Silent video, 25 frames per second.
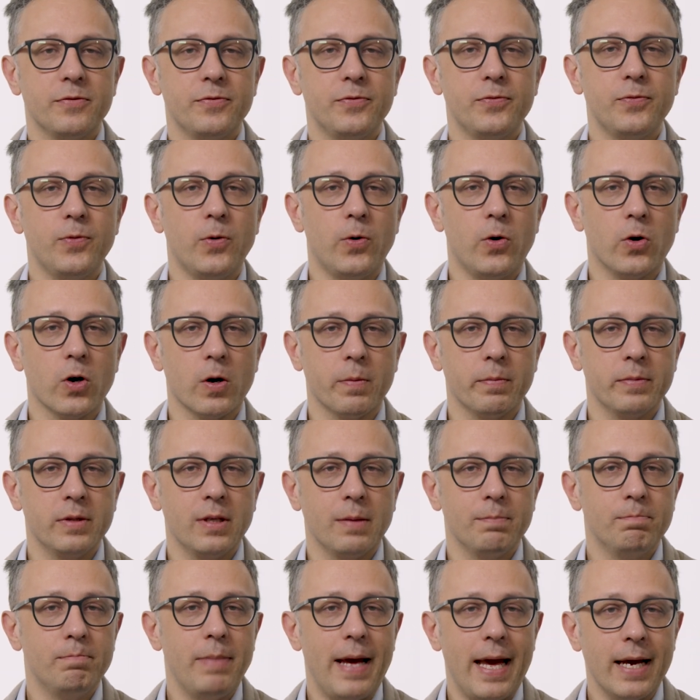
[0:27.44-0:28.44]
formed
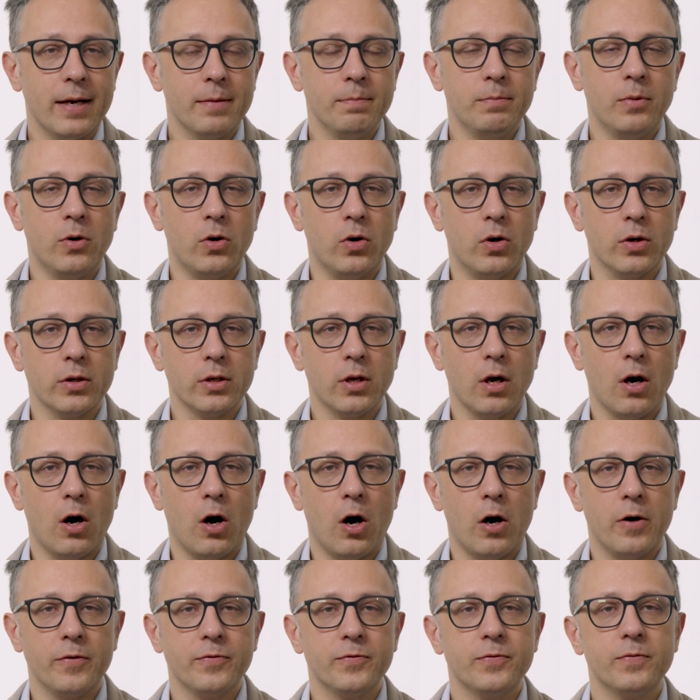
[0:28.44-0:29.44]
the backbone
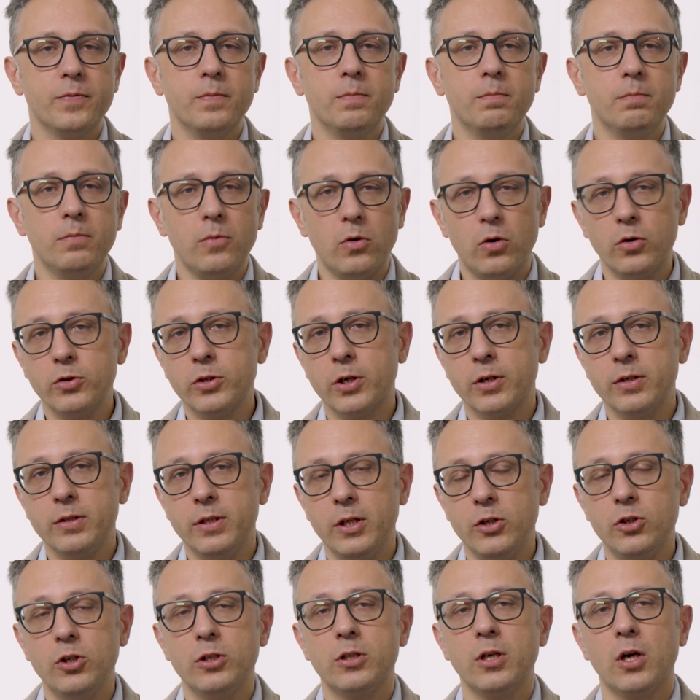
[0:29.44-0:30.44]
of modern
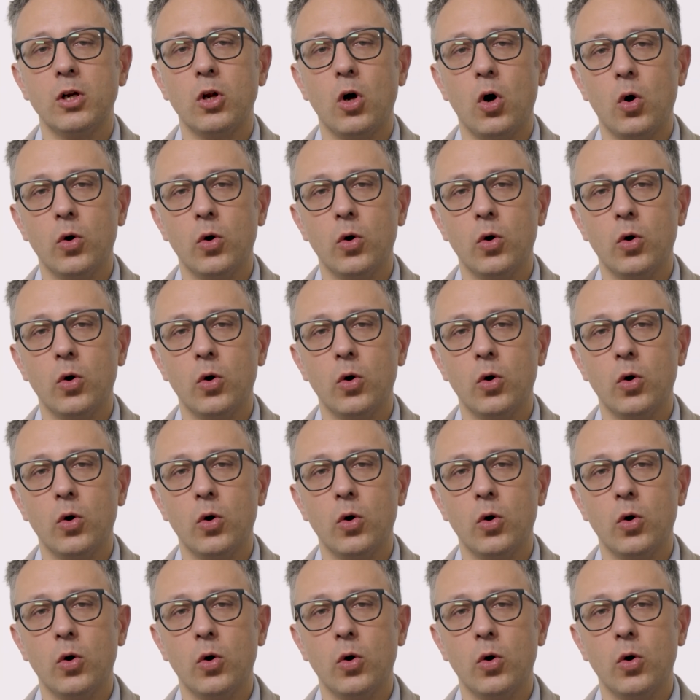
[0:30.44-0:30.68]
digital